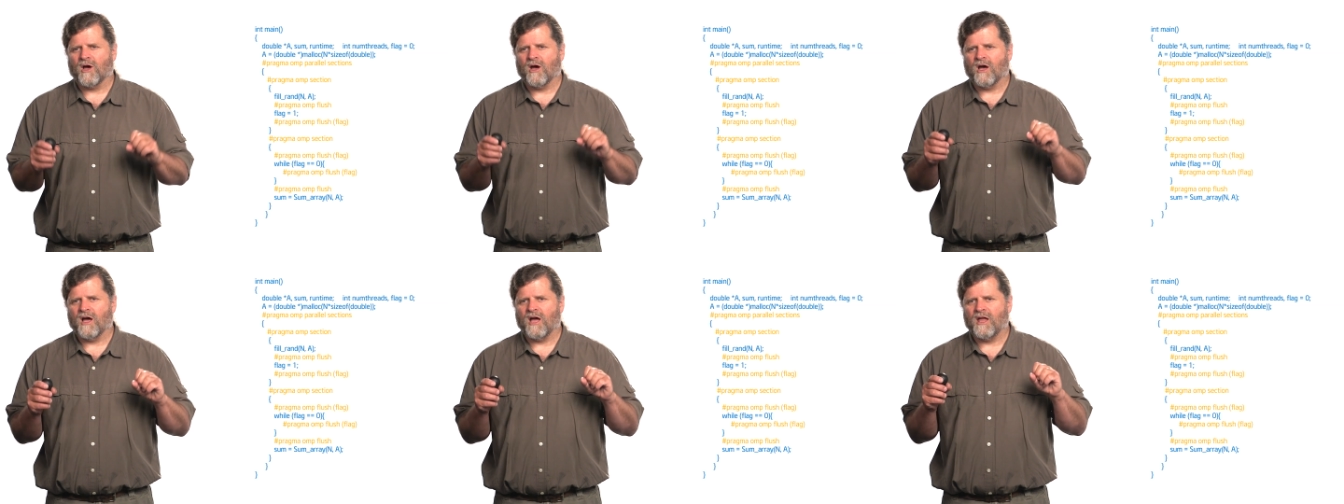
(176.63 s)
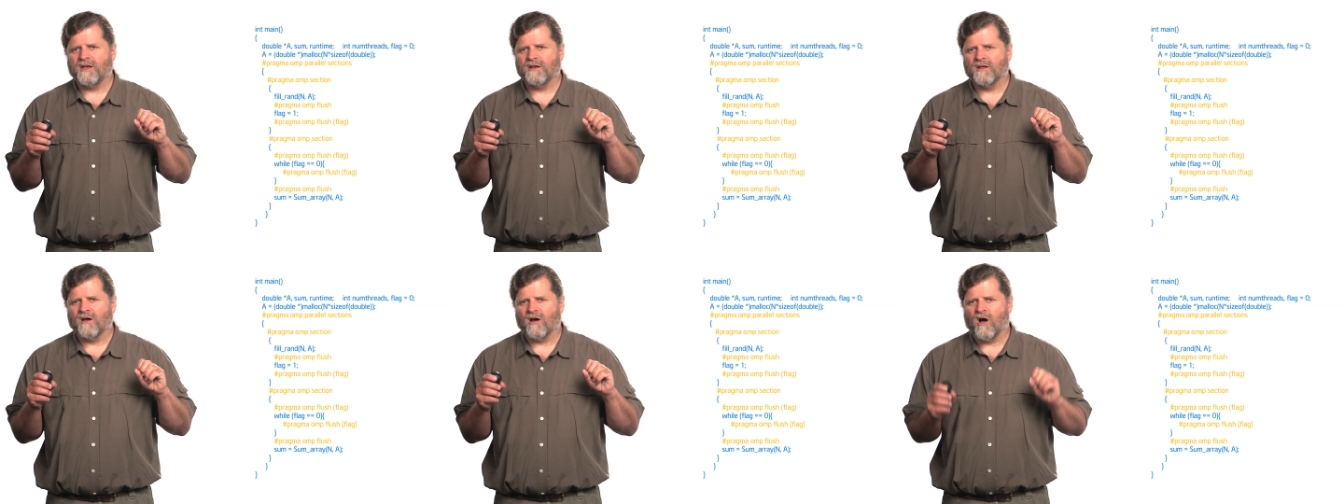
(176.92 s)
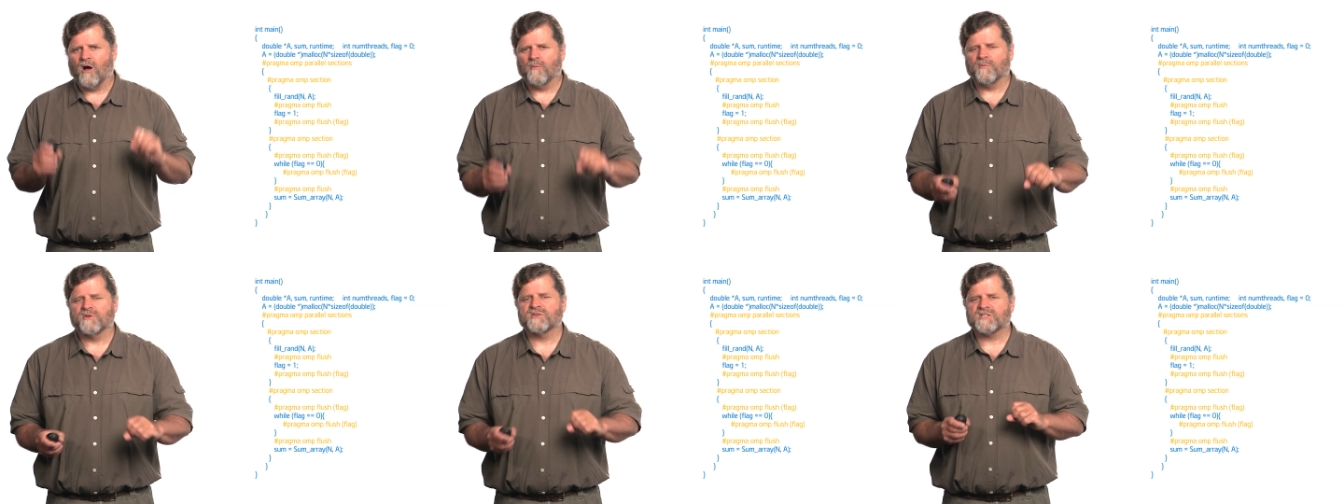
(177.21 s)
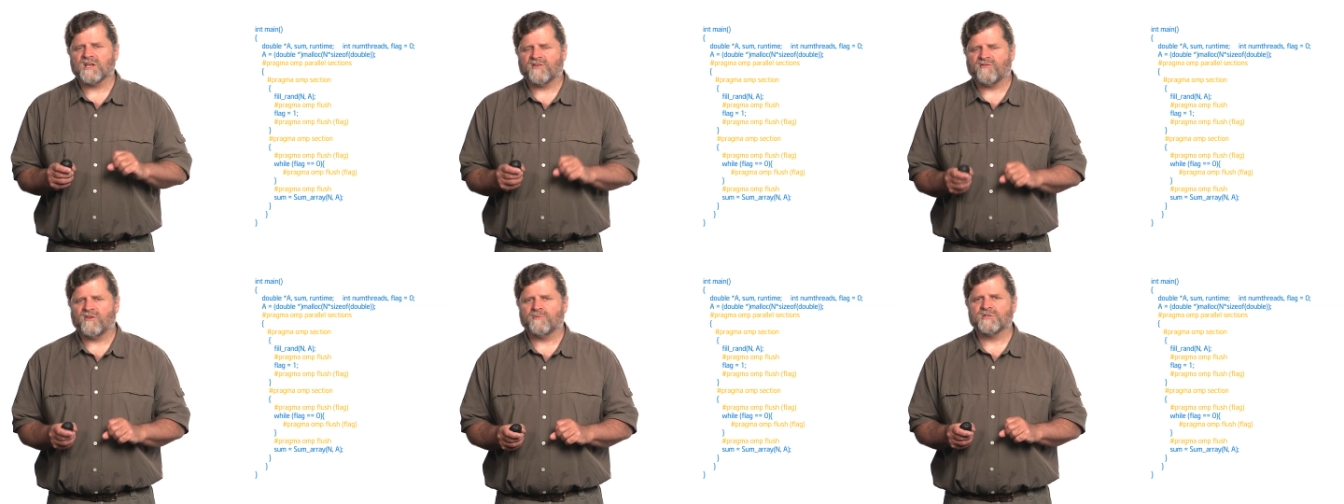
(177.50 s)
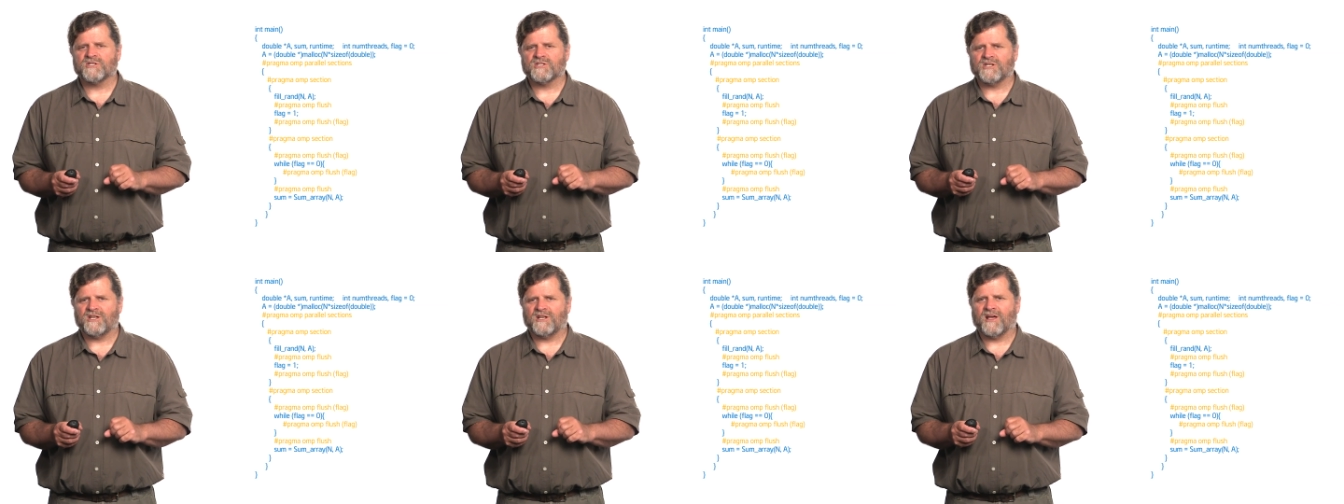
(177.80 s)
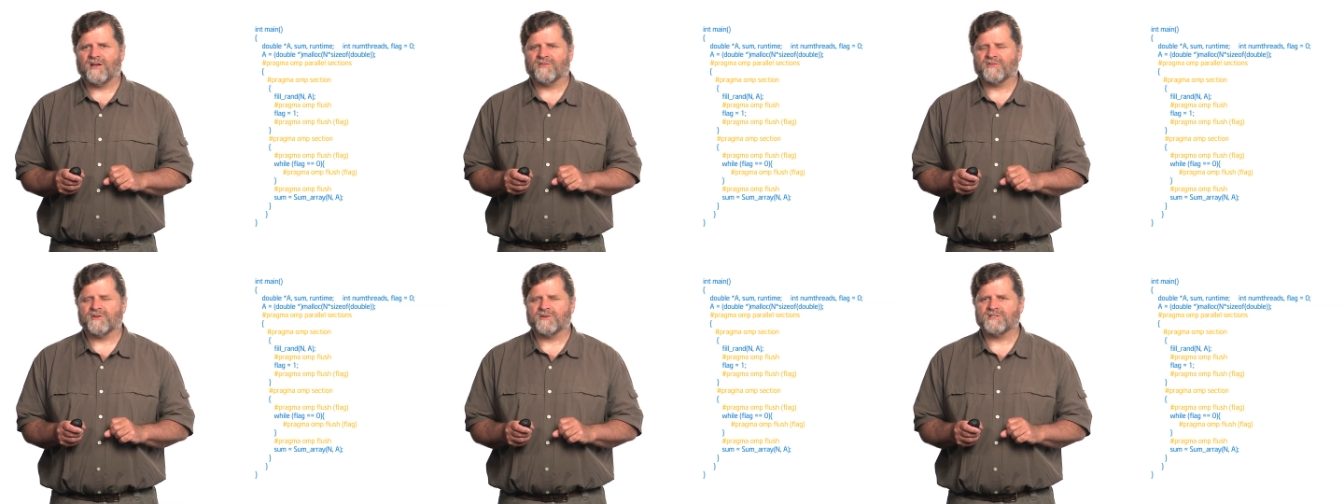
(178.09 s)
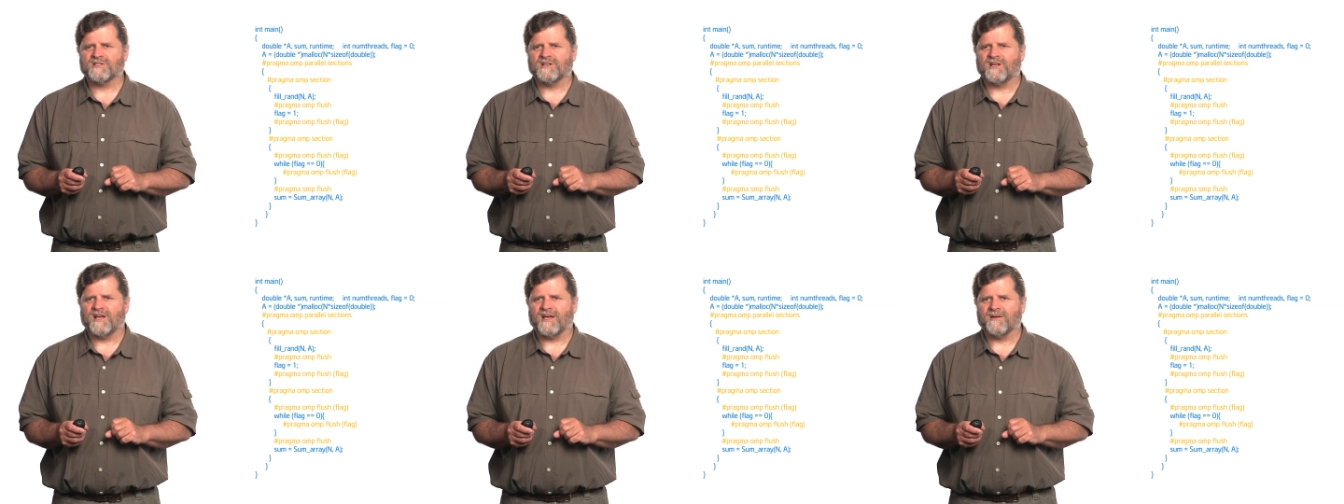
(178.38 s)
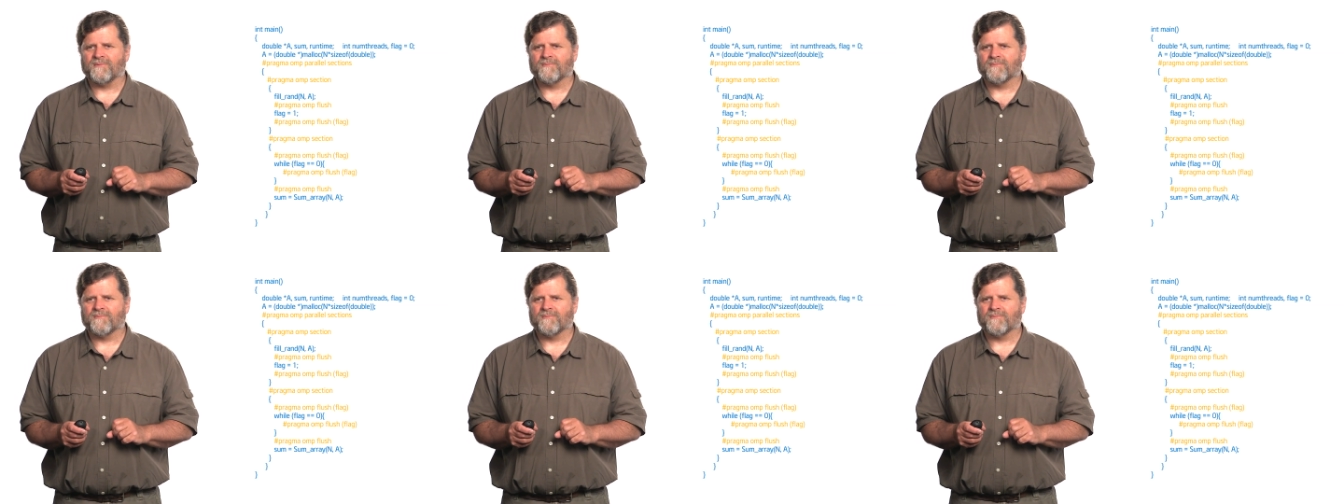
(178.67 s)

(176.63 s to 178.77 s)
on almost every machine out there today.